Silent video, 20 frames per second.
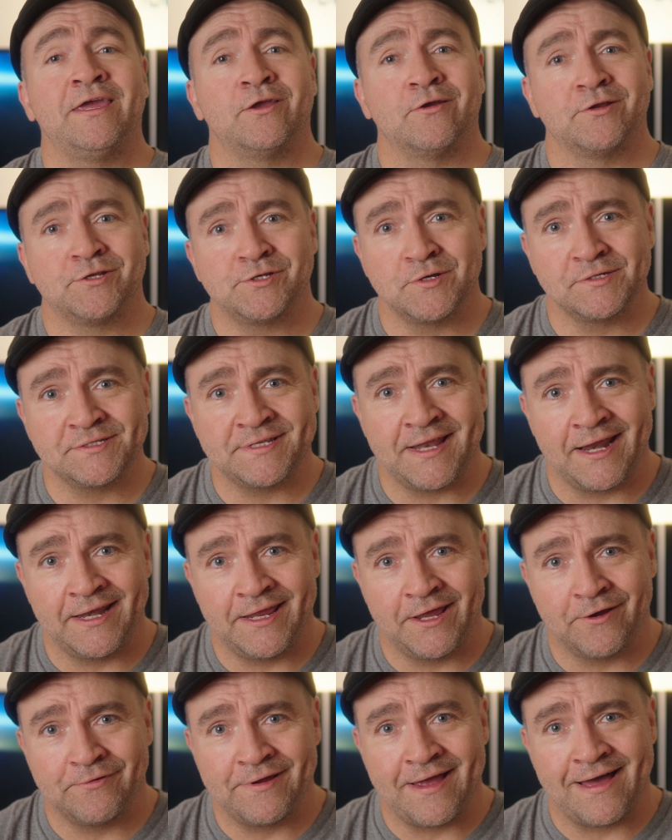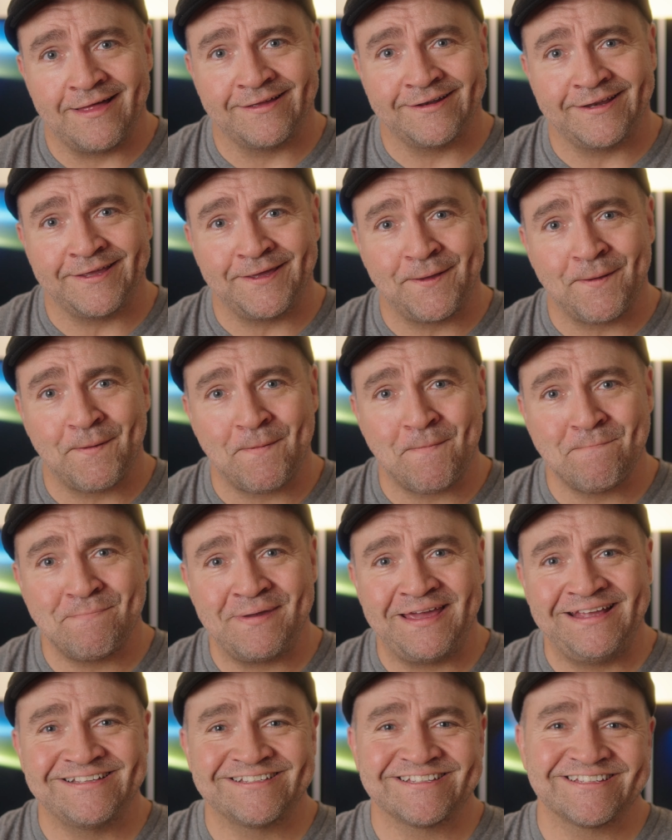your chosen idea a reality.
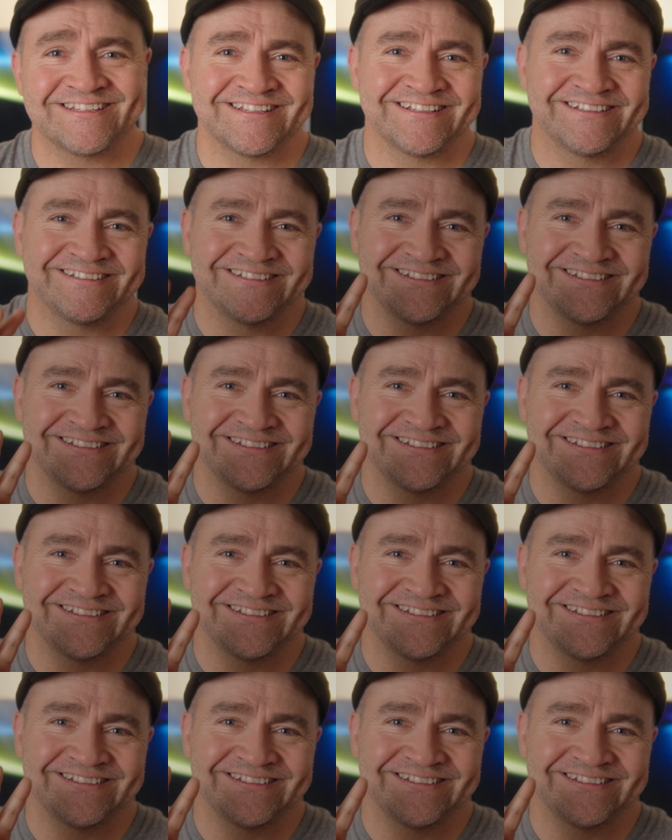Peace.